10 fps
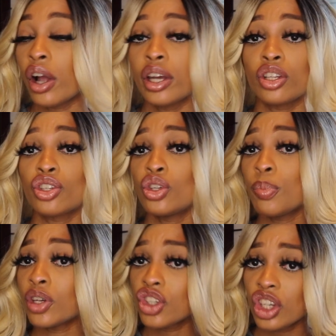it is
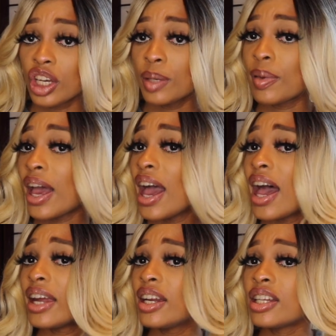super cheap,
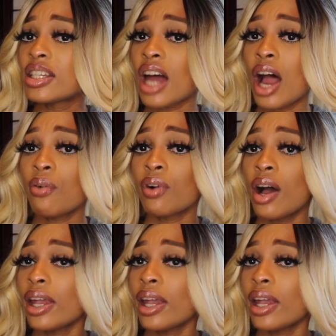and it is not rough.